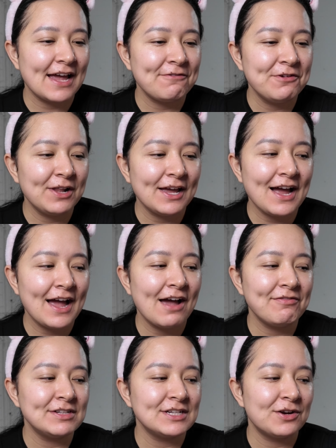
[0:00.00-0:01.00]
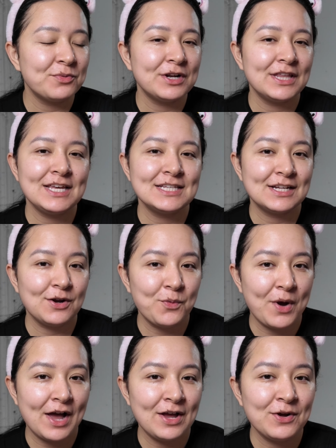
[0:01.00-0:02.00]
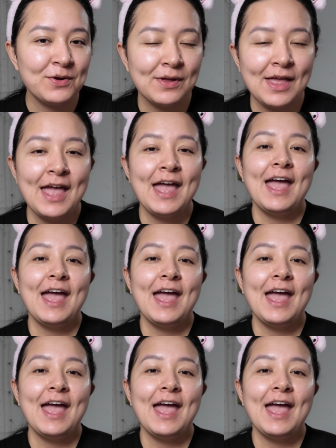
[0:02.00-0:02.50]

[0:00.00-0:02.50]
I feel like I haven't done one of these in a while,